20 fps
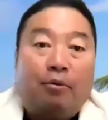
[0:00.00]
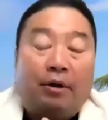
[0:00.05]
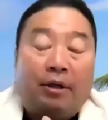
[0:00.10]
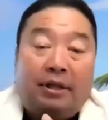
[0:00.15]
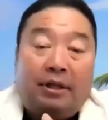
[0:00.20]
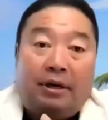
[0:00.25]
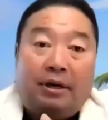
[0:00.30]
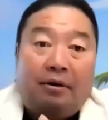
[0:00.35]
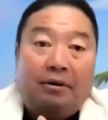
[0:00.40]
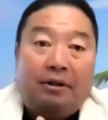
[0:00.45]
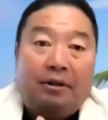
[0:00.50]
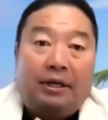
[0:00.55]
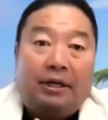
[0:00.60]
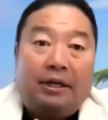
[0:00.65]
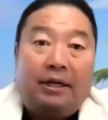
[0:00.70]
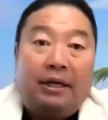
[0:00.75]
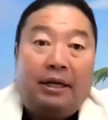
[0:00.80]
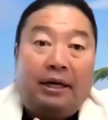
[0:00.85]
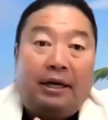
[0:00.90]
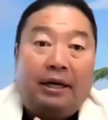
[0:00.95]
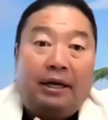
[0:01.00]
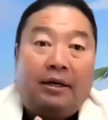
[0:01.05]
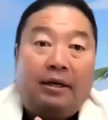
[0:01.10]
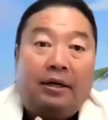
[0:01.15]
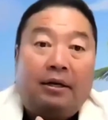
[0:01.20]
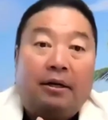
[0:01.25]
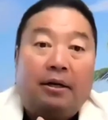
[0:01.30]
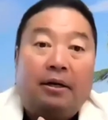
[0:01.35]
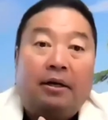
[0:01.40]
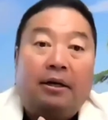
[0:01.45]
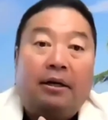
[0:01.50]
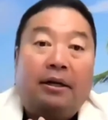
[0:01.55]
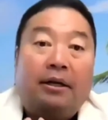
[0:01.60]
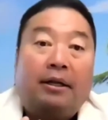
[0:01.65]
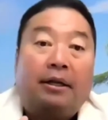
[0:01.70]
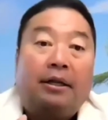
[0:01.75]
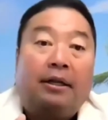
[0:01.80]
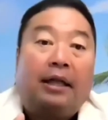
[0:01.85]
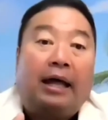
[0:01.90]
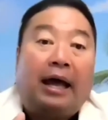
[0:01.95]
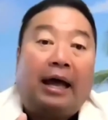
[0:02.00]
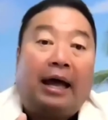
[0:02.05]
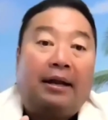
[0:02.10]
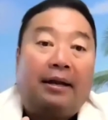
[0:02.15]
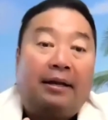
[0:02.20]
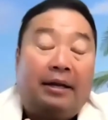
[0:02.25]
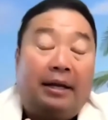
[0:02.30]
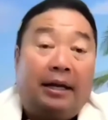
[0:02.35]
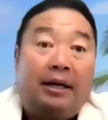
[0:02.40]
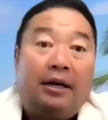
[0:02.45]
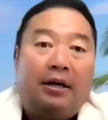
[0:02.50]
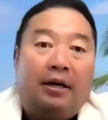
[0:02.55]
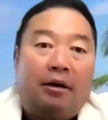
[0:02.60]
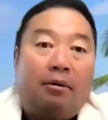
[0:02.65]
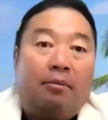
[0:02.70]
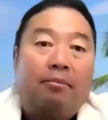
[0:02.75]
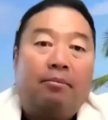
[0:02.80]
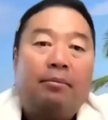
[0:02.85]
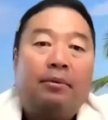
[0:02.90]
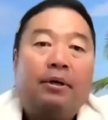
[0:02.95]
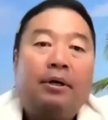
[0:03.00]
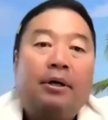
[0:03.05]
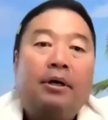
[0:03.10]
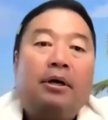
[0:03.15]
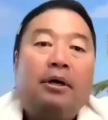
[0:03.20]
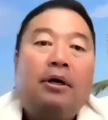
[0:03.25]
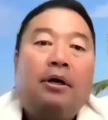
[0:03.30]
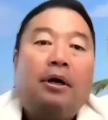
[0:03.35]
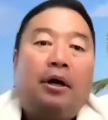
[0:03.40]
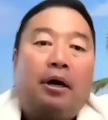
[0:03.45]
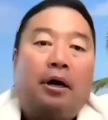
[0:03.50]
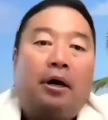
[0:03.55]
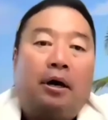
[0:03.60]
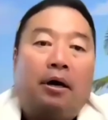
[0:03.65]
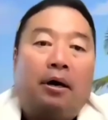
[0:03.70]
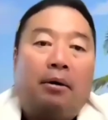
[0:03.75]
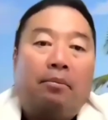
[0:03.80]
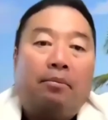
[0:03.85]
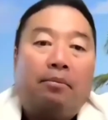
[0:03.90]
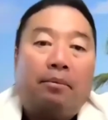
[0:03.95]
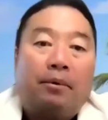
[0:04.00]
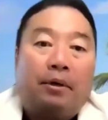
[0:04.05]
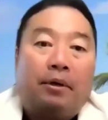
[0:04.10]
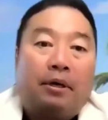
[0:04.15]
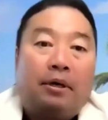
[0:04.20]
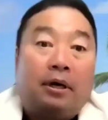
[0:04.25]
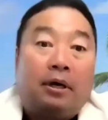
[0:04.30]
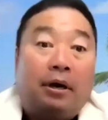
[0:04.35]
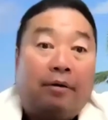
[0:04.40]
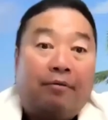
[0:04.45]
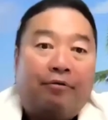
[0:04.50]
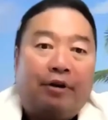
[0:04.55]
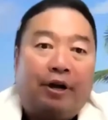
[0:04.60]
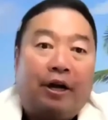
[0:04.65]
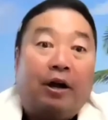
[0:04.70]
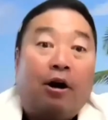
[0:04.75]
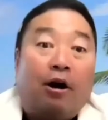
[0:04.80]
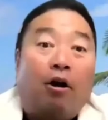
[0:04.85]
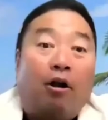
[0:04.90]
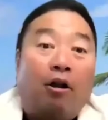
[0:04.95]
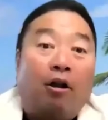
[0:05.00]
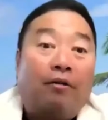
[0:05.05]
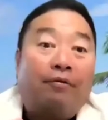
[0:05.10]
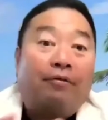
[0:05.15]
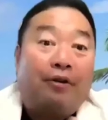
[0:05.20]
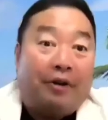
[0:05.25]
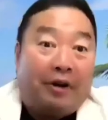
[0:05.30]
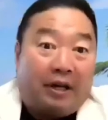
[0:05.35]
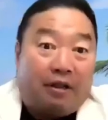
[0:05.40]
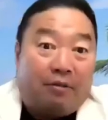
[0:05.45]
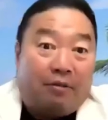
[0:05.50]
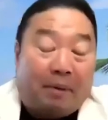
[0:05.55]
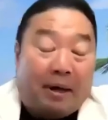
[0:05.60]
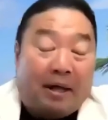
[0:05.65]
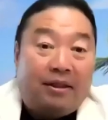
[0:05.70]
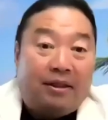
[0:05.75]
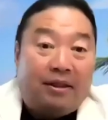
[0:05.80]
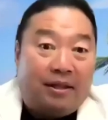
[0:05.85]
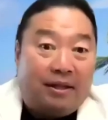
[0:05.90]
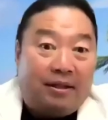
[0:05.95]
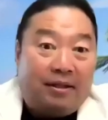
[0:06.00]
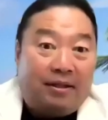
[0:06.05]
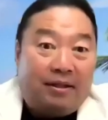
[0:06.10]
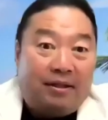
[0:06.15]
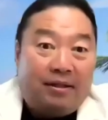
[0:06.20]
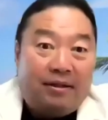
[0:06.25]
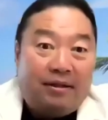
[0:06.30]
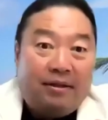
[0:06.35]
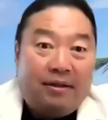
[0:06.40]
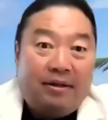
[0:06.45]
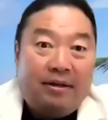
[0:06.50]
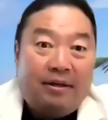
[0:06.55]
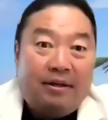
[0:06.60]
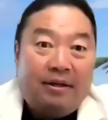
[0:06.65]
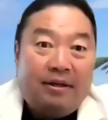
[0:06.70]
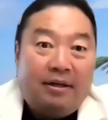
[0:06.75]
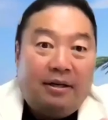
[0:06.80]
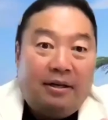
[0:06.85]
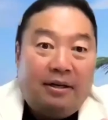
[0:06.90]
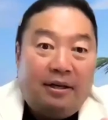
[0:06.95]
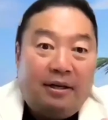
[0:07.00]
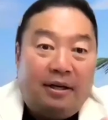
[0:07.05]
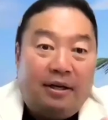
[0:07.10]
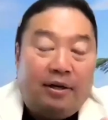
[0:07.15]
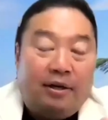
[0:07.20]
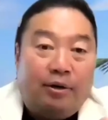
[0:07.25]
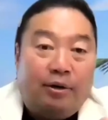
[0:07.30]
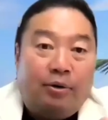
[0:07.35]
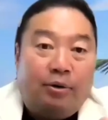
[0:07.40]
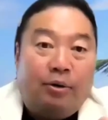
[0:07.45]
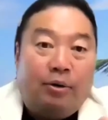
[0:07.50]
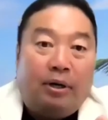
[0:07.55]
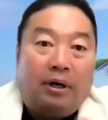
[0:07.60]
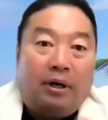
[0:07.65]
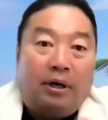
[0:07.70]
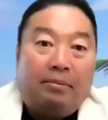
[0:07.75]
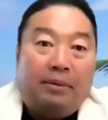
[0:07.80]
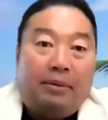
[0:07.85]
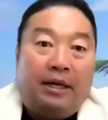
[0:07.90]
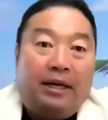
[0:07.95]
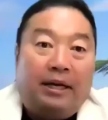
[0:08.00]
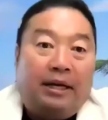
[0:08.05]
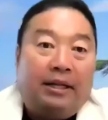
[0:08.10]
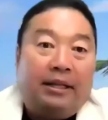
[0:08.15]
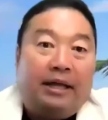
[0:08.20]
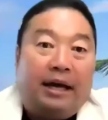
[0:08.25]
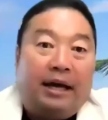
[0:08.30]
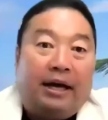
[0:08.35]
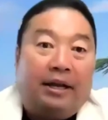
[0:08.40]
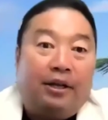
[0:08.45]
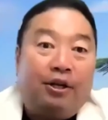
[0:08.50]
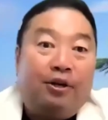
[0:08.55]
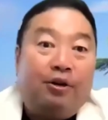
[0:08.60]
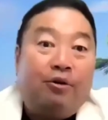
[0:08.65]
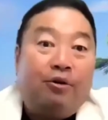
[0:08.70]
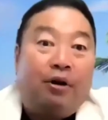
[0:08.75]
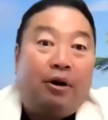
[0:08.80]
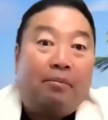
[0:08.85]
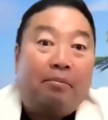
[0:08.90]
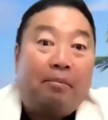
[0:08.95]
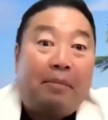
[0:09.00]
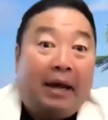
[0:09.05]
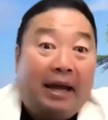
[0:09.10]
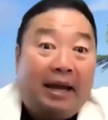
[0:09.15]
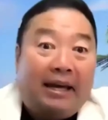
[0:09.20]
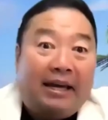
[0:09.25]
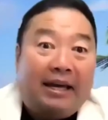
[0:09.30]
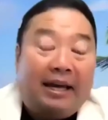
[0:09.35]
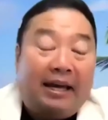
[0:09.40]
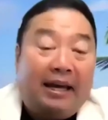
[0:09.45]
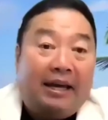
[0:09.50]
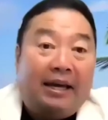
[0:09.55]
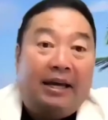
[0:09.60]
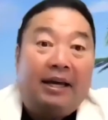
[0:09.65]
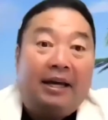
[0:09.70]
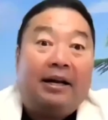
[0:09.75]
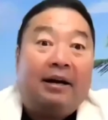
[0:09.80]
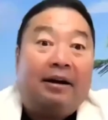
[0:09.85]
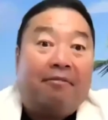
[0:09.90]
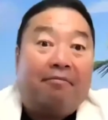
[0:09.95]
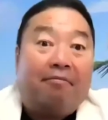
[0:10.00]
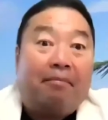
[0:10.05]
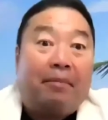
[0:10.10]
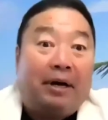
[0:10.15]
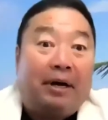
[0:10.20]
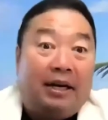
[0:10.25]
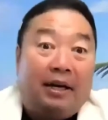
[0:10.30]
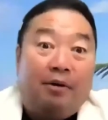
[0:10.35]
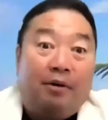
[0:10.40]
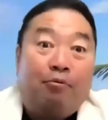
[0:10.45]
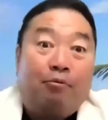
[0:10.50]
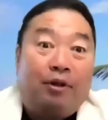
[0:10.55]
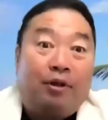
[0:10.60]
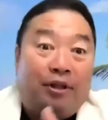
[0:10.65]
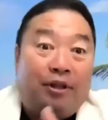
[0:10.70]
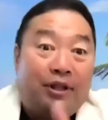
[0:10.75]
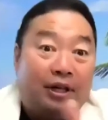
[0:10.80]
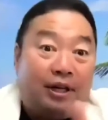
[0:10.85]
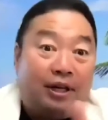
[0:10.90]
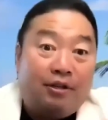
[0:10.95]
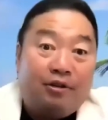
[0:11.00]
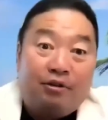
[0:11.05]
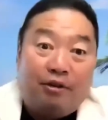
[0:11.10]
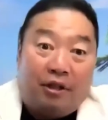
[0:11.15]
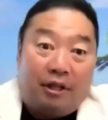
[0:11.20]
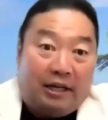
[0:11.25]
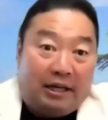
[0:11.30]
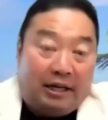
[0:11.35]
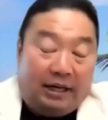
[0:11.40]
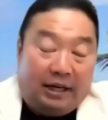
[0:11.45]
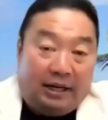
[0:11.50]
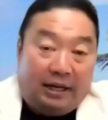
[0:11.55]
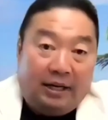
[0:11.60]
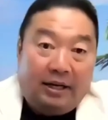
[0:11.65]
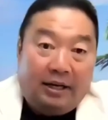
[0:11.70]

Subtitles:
resulted in that income covering all of your expenses, you know, meaning that you are making enough money residually